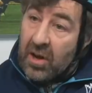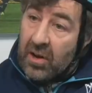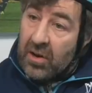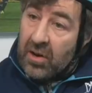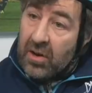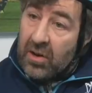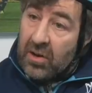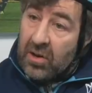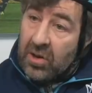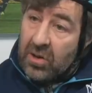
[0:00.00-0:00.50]

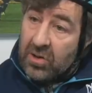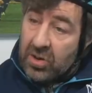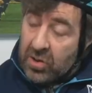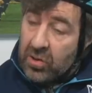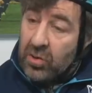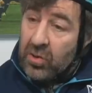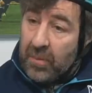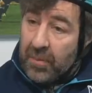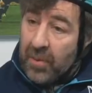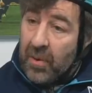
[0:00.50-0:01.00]
on
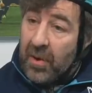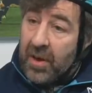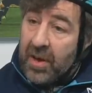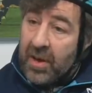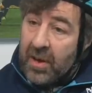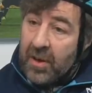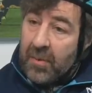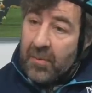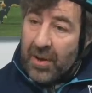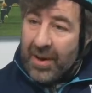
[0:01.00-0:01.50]

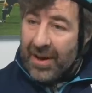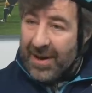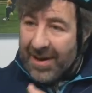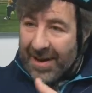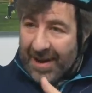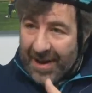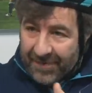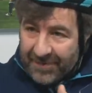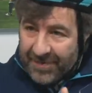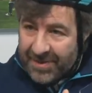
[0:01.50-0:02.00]
schoolboy, but yeah. I'd
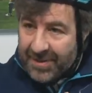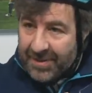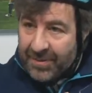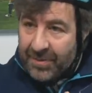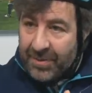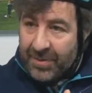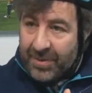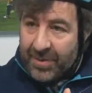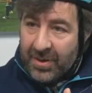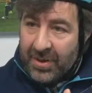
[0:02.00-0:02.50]
left
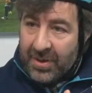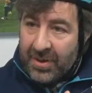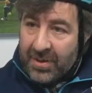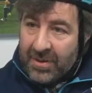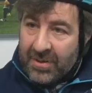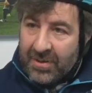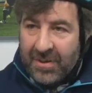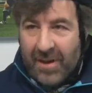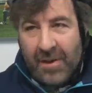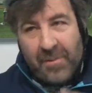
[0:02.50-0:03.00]
school.
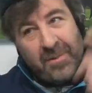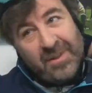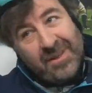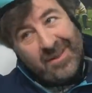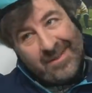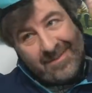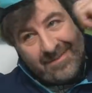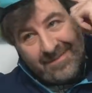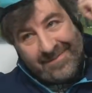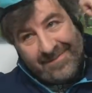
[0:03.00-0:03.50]
Okay, so that yeah.
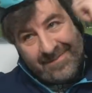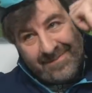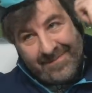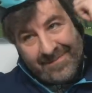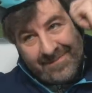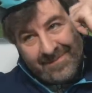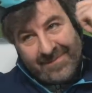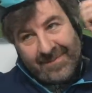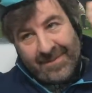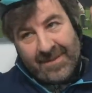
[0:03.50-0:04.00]
was.
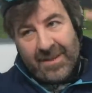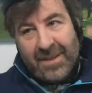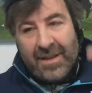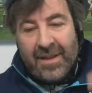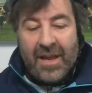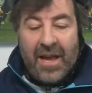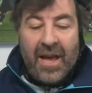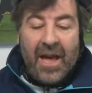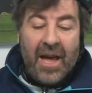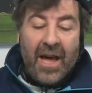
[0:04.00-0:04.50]

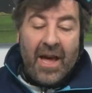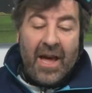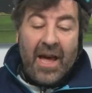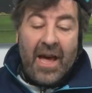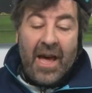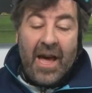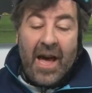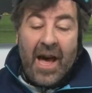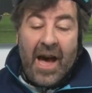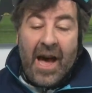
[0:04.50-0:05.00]
Mm.
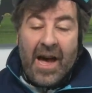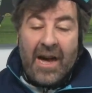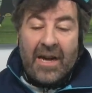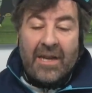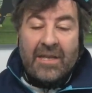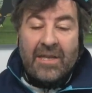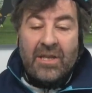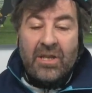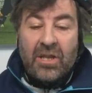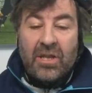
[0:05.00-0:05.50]
Uh,
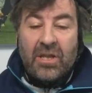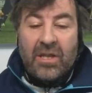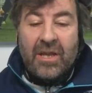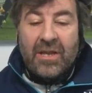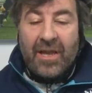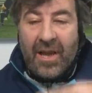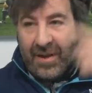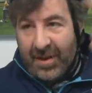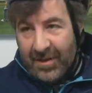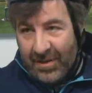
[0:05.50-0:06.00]
and
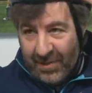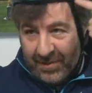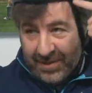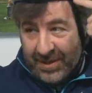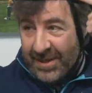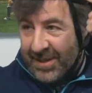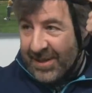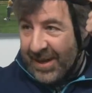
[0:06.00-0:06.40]
that, that was